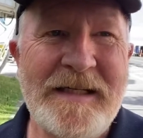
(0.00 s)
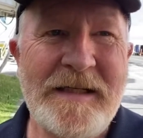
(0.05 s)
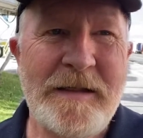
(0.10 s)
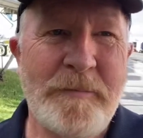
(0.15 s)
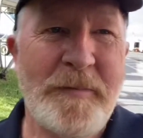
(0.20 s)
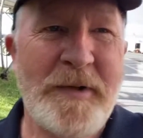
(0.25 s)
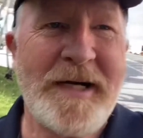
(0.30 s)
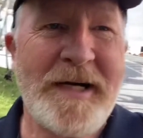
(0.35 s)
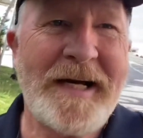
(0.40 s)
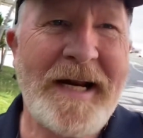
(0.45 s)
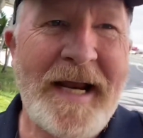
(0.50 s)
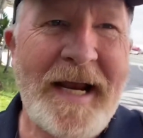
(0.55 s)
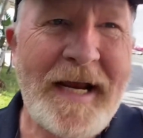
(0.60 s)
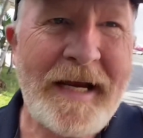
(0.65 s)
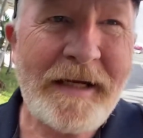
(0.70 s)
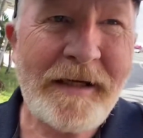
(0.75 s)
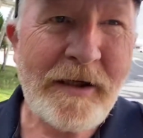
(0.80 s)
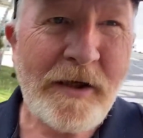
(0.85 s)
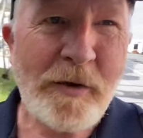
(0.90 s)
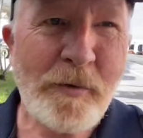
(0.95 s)
But hey,
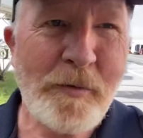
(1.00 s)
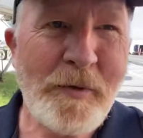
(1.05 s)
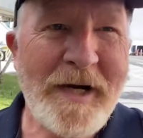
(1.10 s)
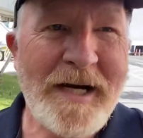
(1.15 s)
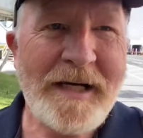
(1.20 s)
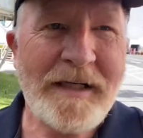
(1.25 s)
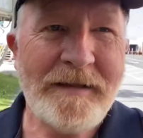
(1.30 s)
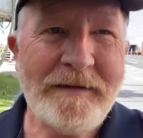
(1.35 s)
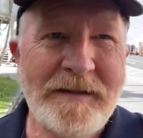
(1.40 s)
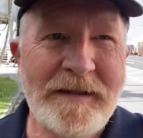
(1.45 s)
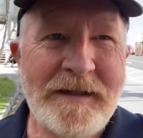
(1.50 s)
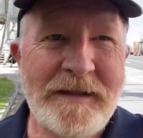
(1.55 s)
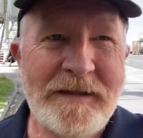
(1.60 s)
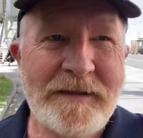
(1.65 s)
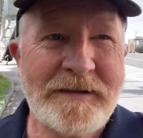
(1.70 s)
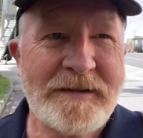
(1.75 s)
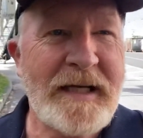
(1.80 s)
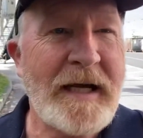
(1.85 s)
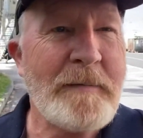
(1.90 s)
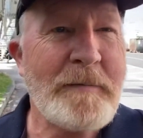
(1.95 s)
you know what?
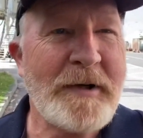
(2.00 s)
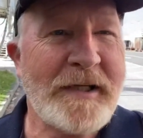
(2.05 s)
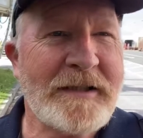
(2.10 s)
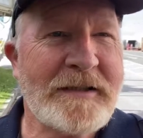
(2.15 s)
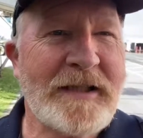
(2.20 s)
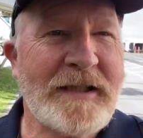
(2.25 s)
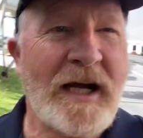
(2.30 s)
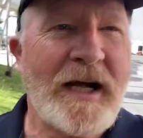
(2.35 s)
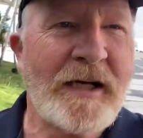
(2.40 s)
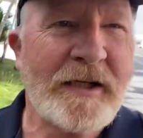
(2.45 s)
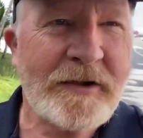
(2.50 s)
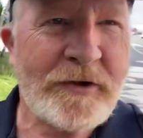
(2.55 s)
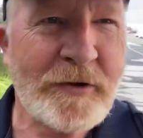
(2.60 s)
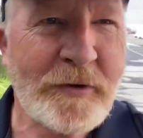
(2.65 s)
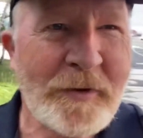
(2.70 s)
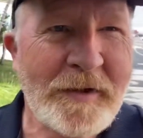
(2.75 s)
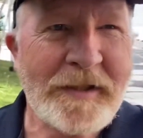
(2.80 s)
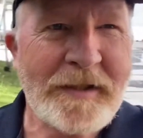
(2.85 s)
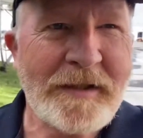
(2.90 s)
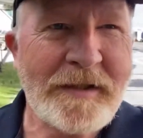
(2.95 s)
Somebody's got to
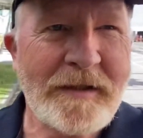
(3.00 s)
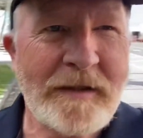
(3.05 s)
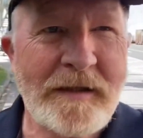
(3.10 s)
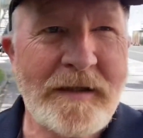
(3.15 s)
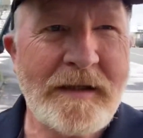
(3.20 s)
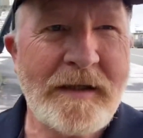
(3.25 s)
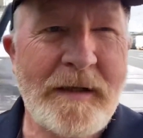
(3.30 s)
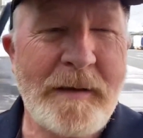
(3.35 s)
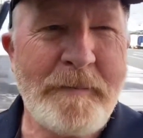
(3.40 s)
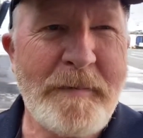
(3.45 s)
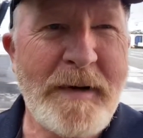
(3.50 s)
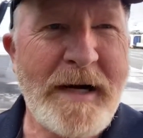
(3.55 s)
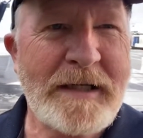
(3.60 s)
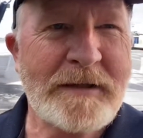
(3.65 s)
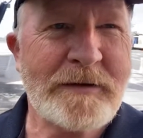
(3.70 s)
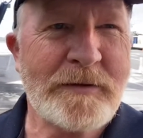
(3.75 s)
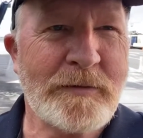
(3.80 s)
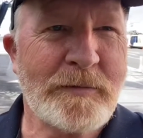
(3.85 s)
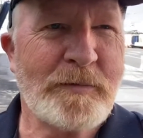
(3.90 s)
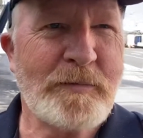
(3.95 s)
do it. Might
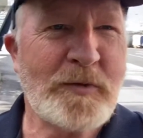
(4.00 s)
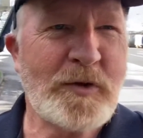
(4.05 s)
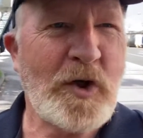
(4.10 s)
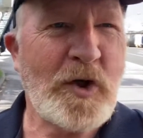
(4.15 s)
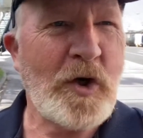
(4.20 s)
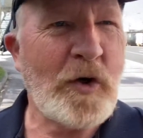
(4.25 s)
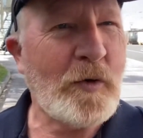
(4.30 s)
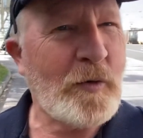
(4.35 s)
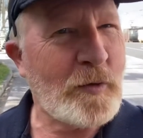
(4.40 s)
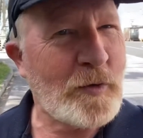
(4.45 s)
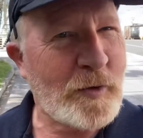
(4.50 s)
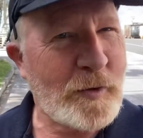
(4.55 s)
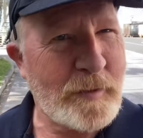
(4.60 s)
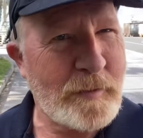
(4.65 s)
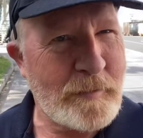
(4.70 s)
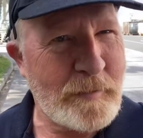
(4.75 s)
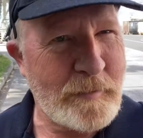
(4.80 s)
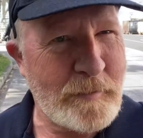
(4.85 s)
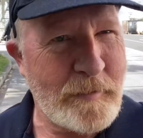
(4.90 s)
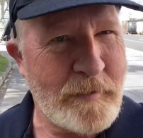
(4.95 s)
as well go
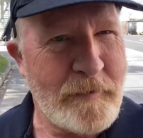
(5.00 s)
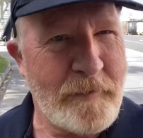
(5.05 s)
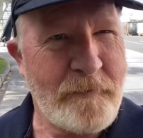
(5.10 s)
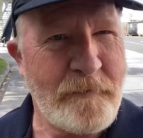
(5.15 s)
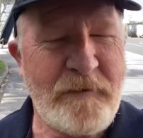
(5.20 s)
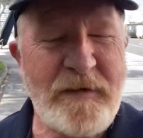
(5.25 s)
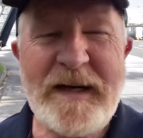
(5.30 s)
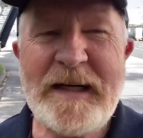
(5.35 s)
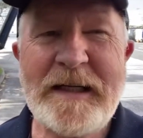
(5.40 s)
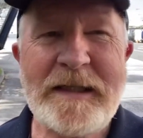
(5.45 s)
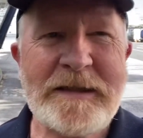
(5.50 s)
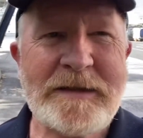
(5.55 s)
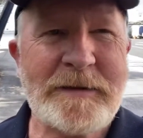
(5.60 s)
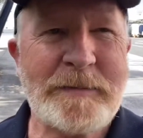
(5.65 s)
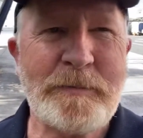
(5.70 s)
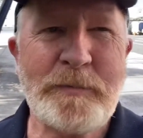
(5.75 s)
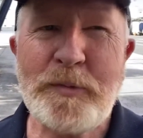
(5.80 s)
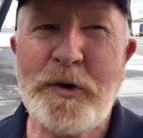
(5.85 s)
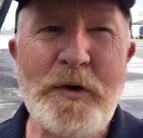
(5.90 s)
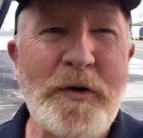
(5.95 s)
finish
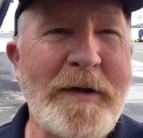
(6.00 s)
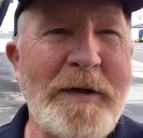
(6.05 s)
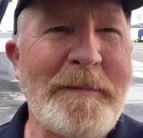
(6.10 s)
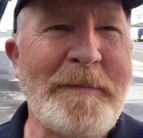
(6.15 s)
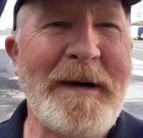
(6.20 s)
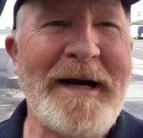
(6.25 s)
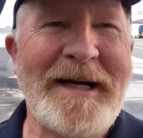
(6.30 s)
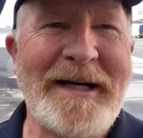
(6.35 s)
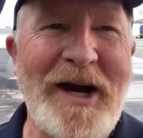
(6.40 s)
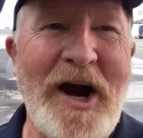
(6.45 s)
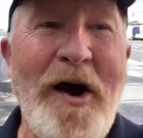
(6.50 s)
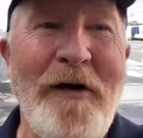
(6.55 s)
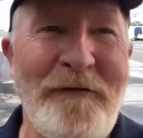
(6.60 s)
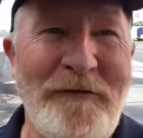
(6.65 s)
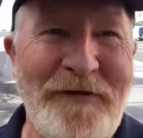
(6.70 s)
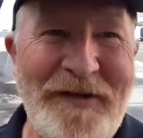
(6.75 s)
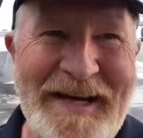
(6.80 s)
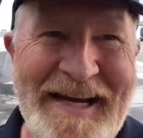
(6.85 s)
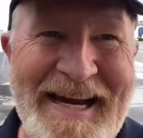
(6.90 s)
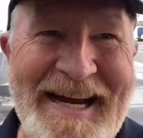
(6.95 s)
brewing my
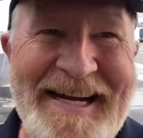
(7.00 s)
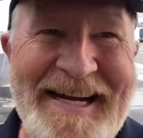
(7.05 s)
coffee.